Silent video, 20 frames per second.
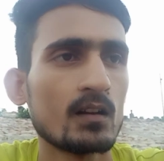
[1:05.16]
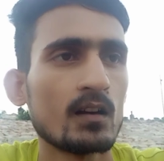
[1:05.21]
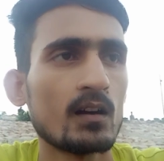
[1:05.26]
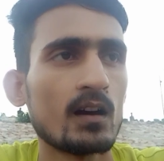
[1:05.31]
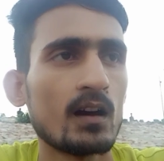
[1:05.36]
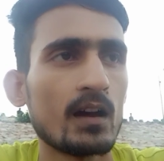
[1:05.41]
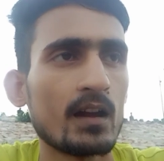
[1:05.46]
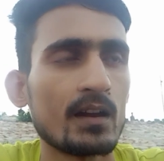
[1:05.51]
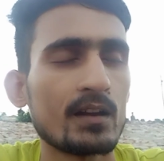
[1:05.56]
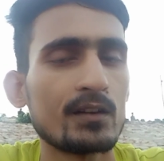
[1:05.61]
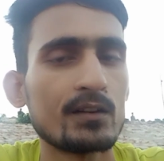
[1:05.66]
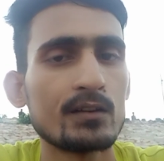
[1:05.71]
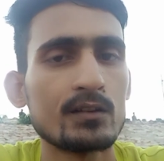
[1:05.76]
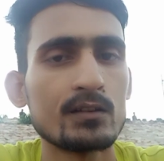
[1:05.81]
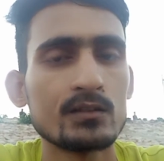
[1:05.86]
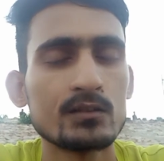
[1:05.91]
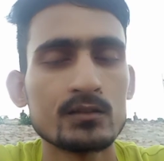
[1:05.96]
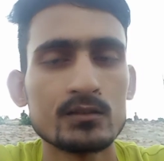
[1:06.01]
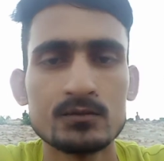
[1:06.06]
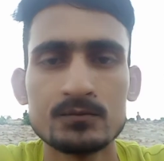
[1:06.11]
And
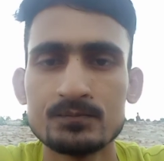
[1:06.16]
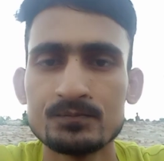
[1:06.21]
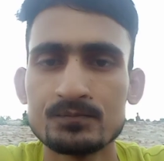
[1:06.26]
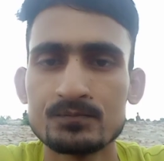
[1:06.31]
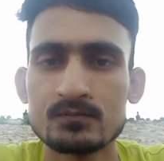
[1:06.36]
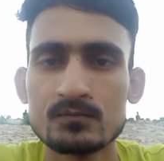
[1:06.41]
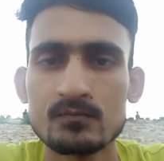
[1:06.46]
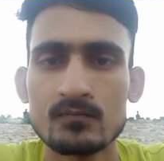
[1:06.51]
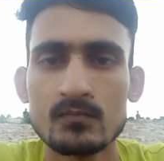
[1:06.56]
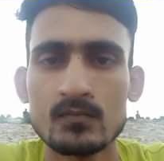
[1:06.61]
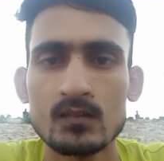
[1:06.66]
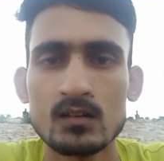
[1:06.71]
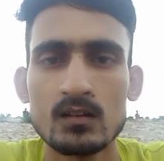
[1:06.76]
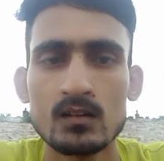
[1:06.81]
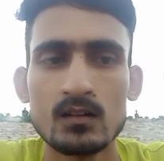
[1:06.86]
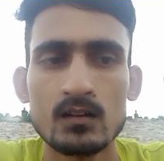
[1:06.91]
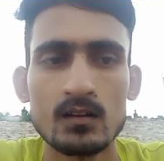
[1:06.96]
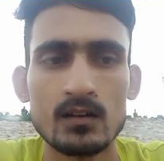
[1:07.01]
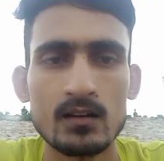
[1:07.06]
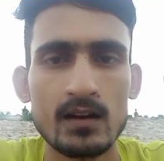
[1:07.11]

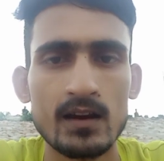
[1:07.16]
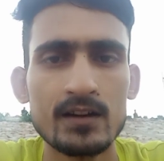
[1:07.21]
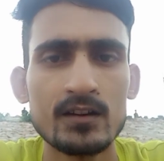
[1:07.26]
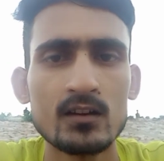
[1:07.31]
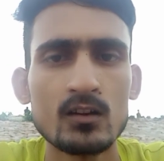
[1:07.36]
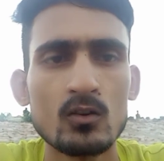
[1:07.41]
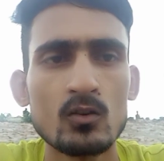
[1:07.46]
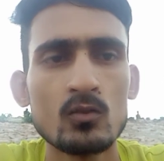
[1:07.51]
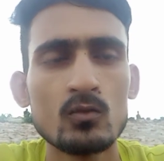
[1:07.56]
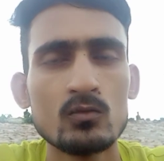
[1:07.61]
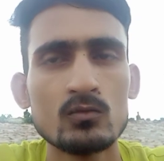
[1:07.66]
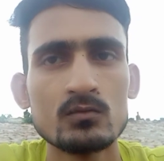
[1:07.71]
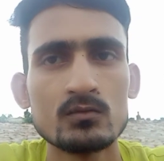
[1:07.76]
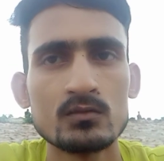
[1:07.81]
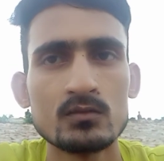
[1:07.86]
right now,